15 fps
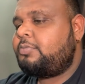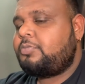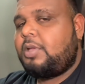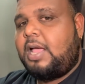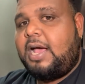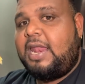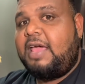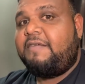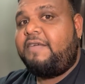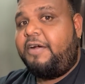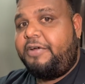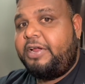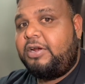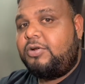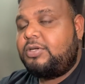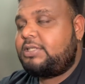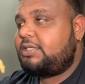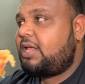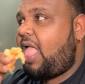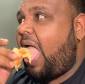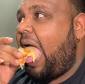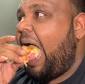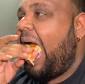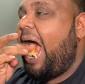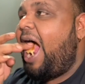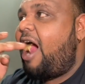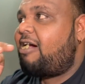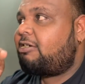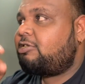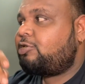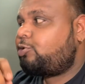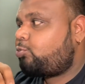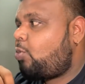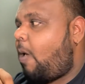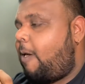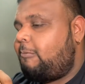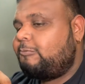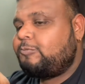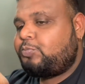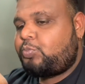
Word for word: like and like very close. You like it well.